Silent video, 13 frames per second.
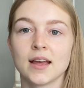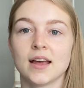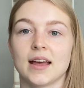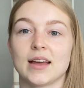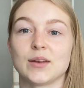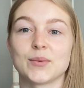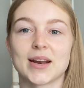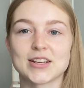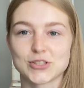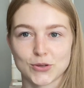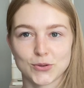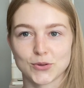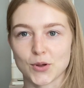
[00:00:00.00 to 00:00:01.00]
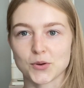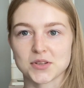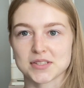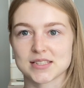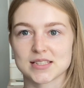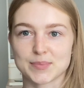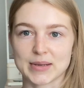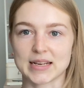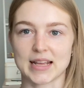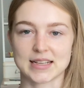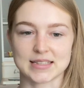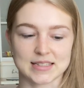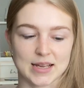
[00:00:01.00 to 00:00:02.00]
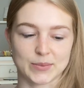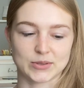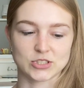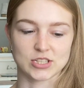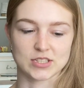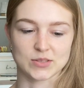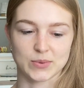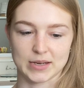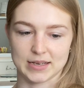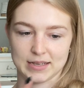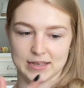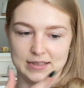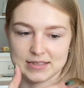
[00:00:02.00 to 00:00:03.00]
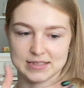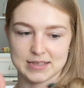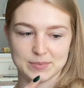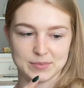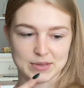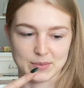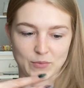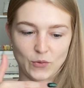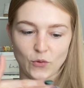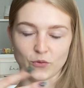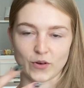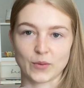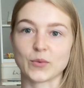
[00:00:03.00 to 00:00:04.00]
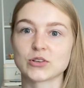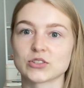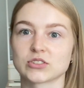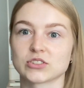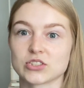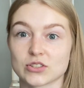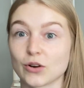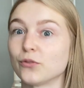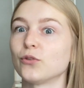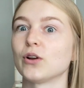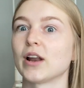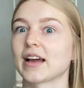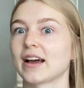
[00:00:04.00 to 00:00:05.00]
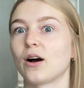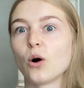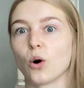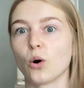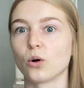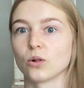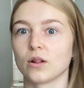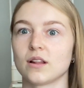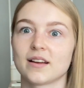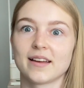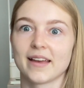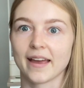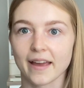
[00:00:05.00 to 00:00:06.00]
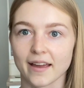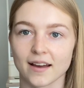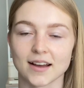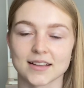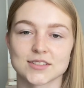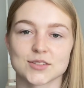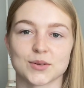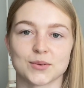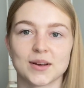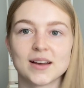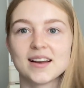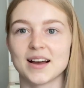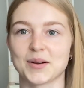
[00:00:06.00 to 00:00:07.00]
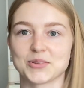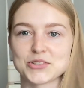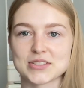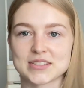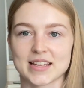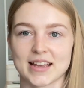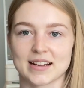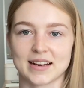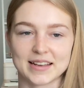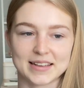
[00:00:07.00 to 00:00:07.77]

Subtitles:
And when I do notice split ends, I will just quickly snip them off. I won't just go for like a whole haircut. So I'll just take like a